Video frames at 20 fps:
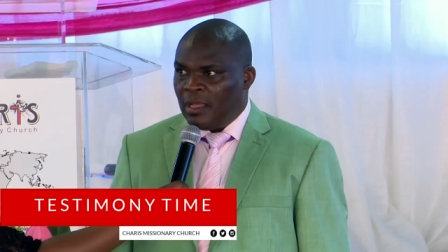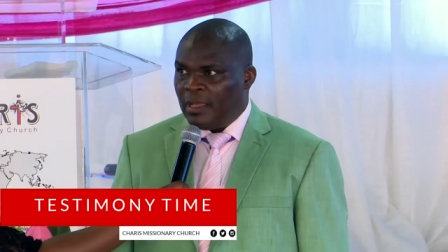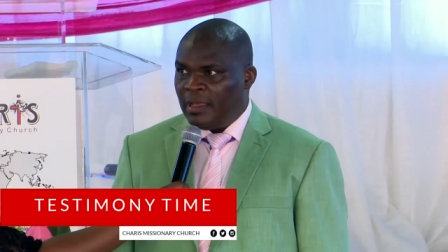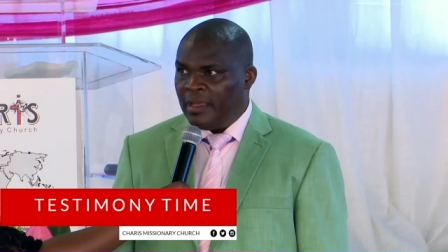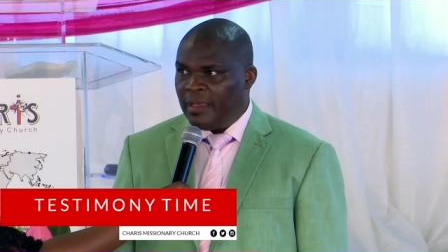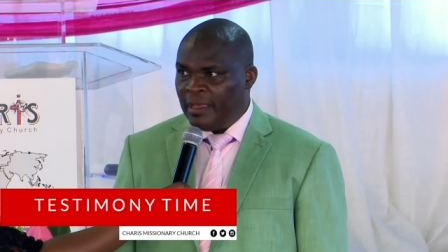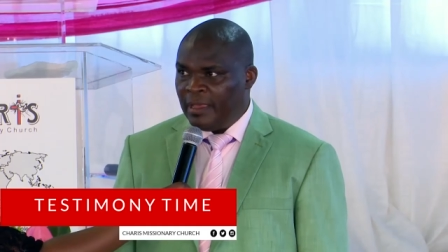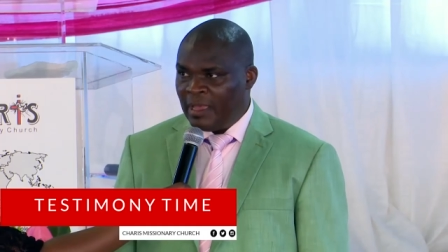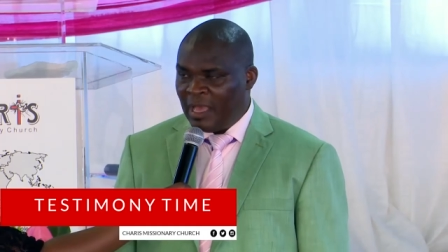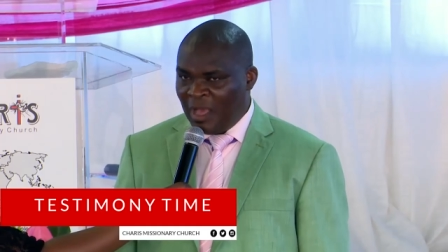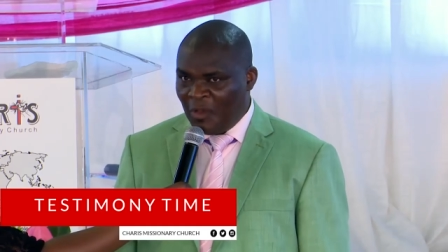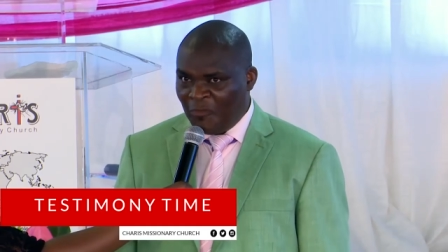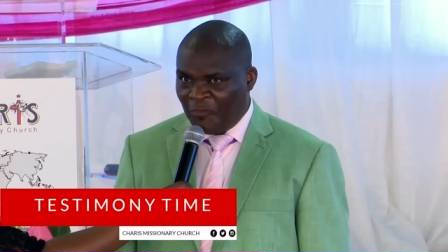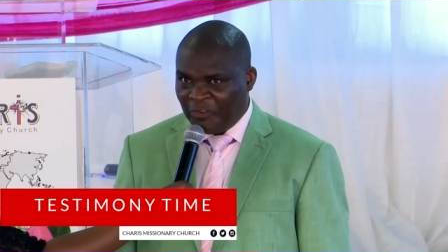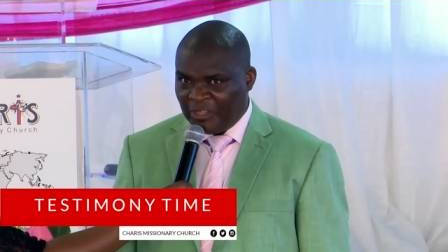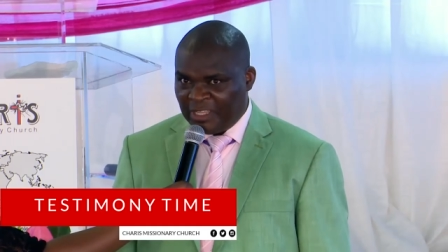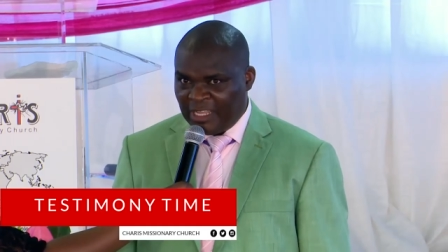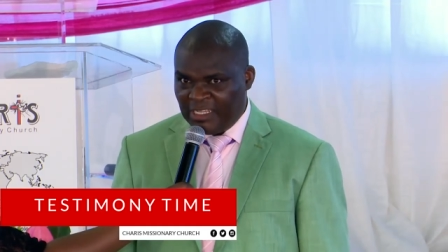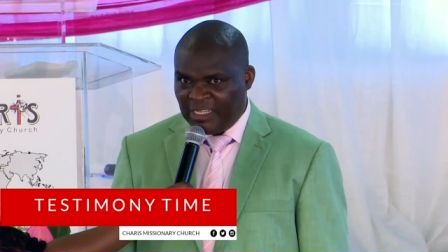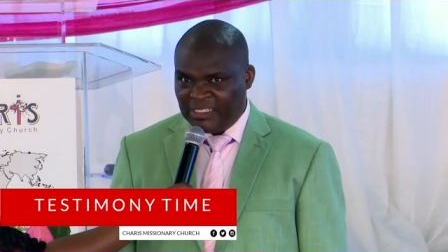uh,
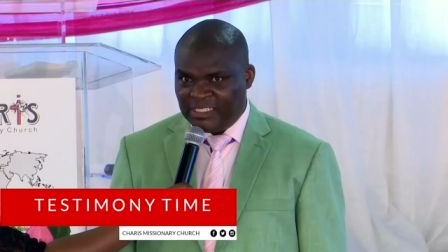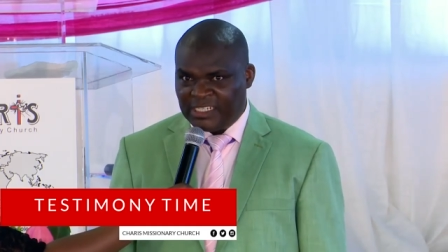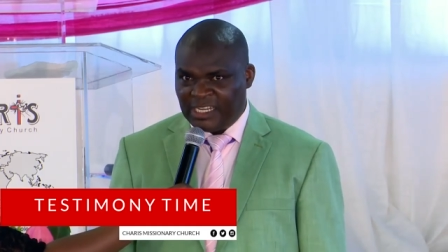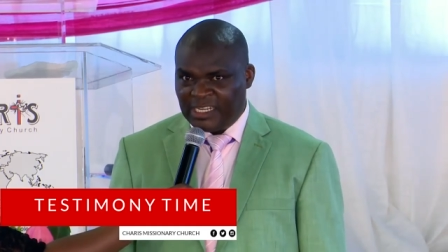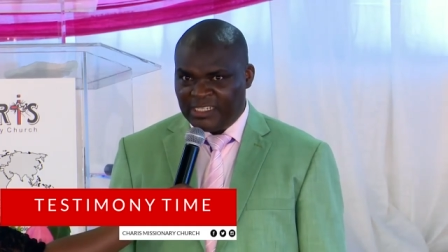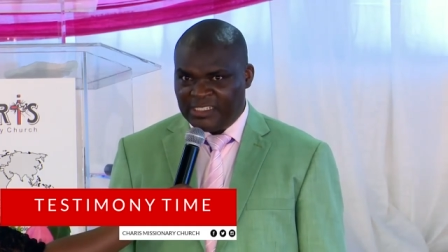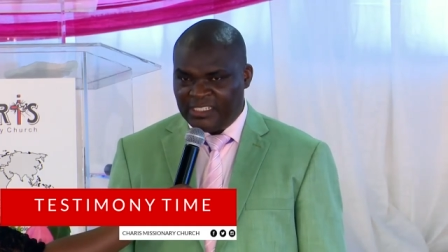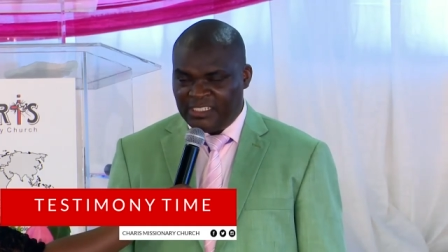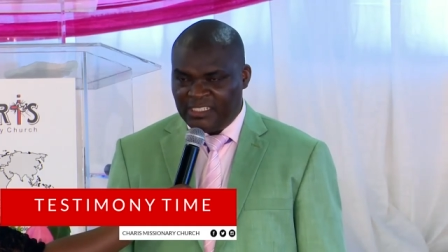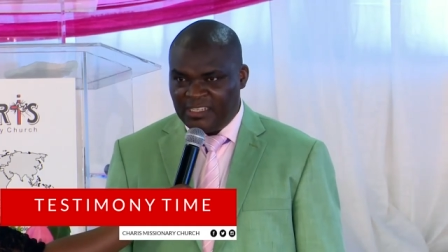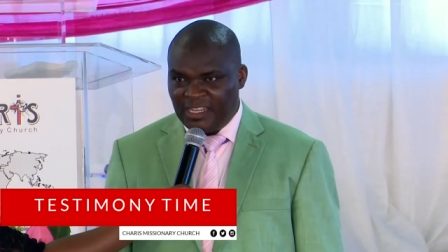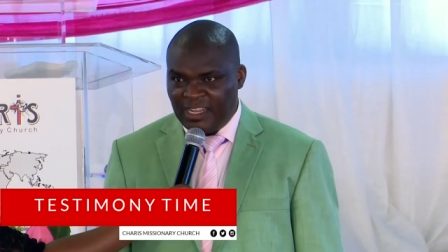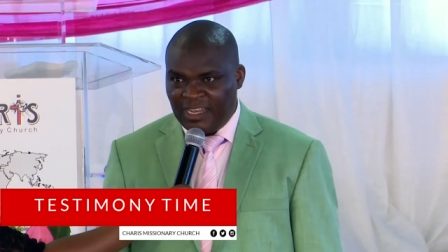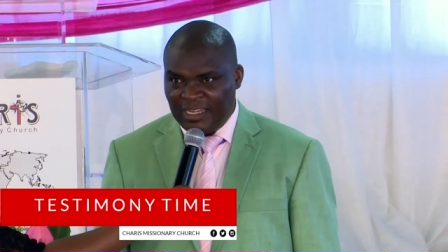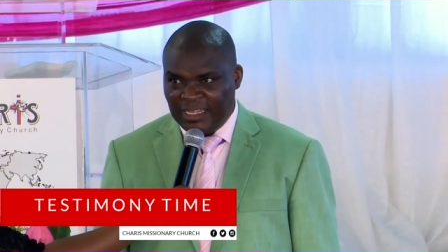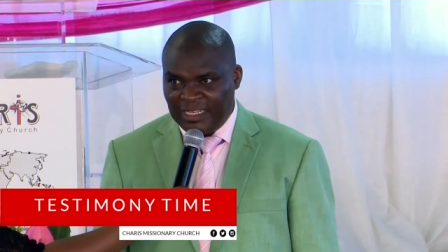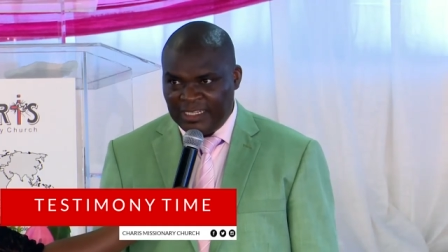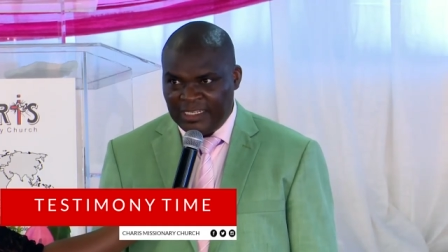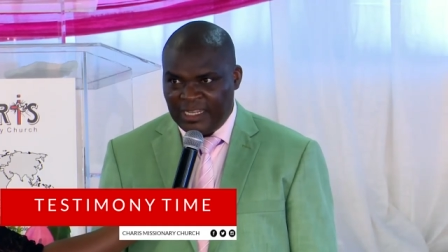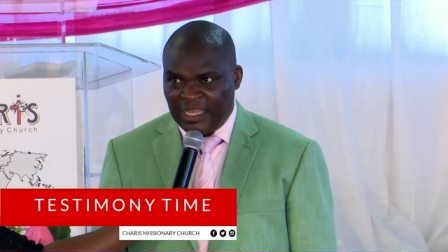African traditional
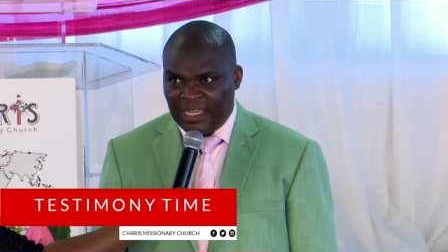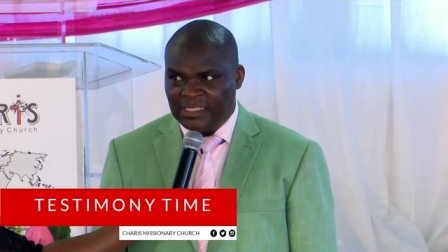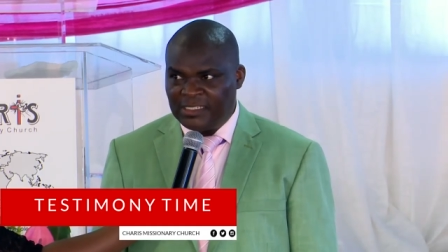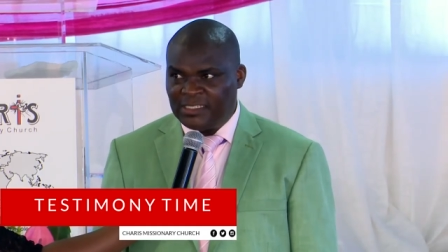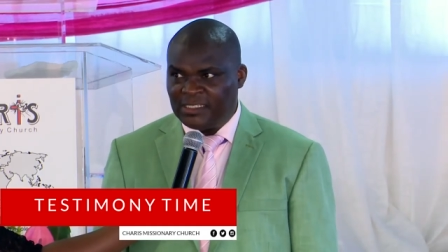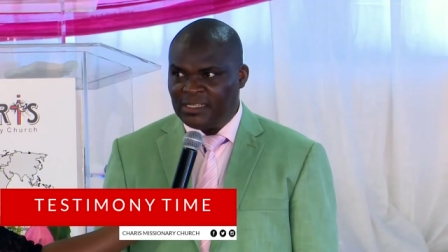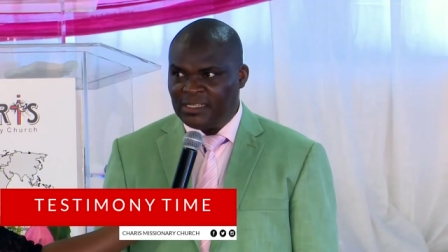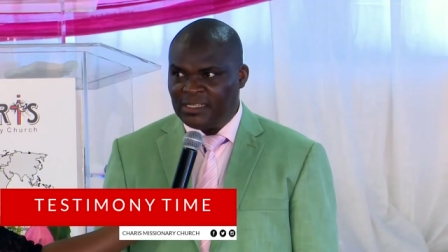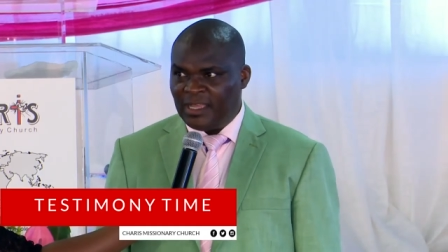leaders